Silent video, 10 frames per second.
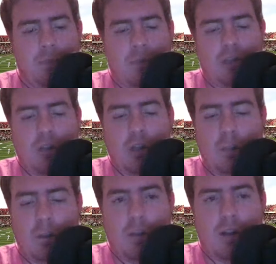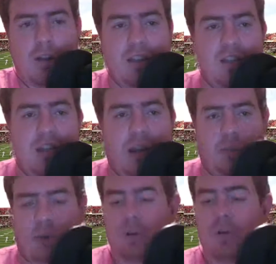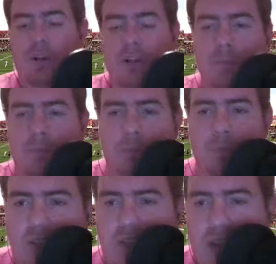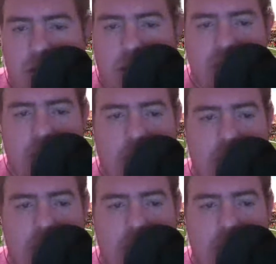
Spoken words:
is a little bit better inside route runner than Tavon Austin was.